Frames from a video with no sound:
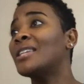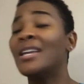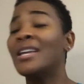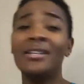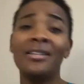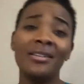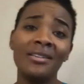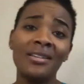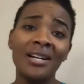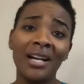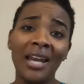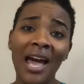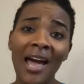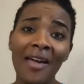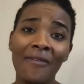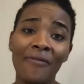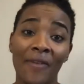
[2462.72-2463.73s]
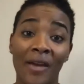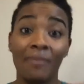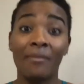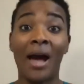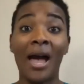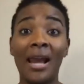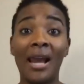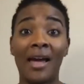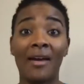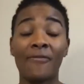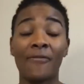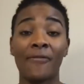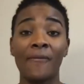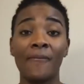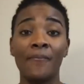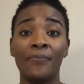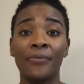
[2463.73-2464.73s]
in your life, in my life,
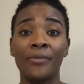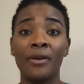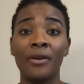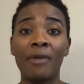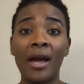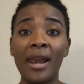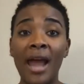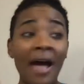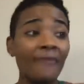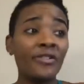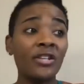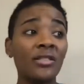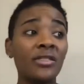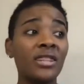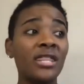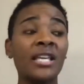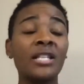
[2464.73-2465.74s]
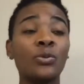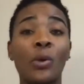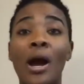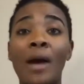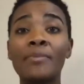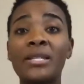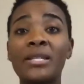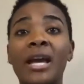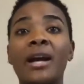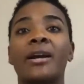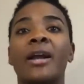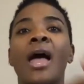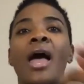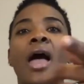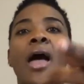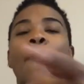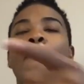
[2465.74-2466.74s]
right? I've done things where I'm scared.
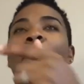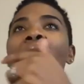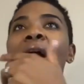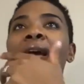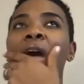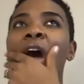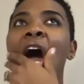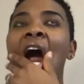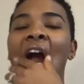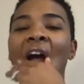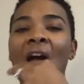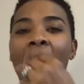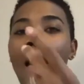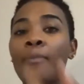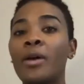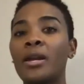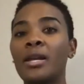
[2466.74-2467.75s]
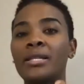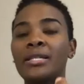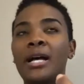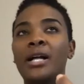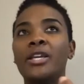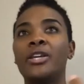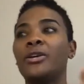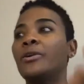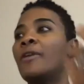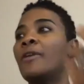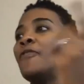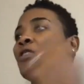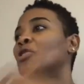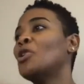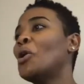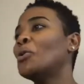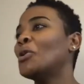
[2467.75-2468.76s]
All right. I'm going to tell you, if
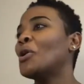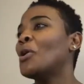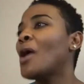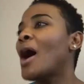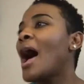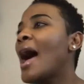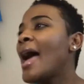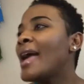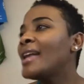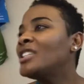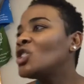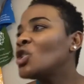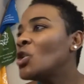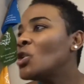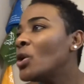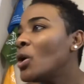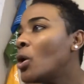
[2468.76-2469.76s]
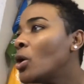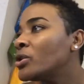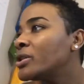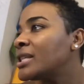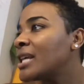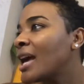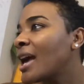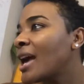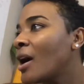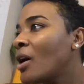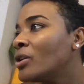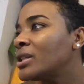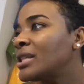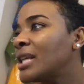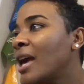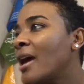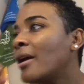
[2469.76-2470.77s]
you don't know. Hi,
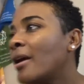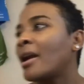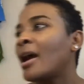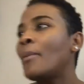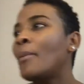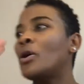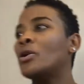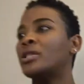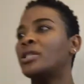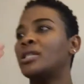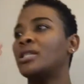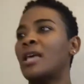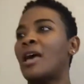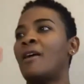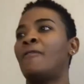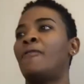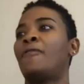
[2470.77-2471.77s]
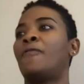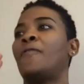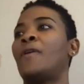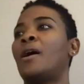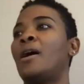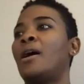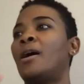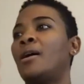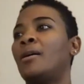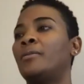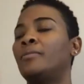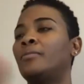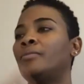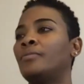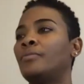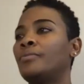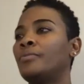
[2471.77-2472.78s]
Jose Ramos
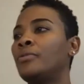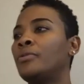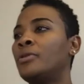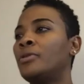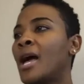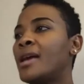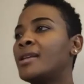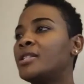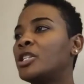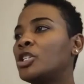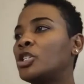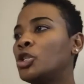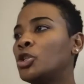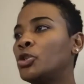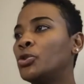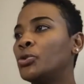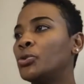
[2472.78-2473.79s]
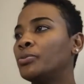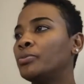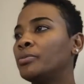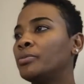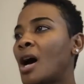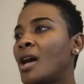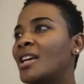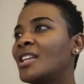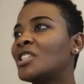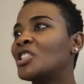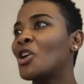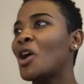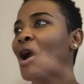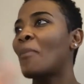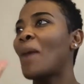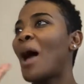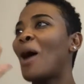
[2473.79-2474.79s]
F92 on
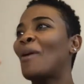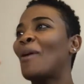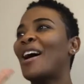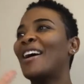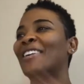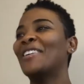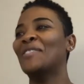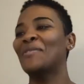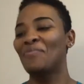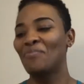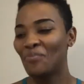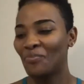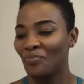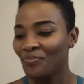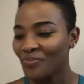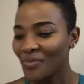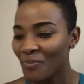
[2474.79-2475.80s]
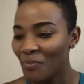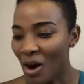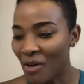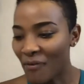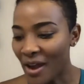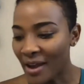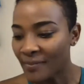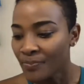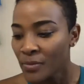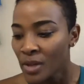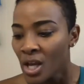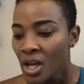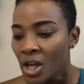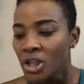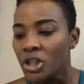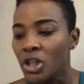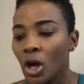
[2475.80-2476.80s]
Instagram. How are you? Perfect.
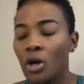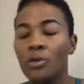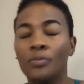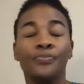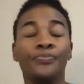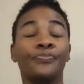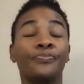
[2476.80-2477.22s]
So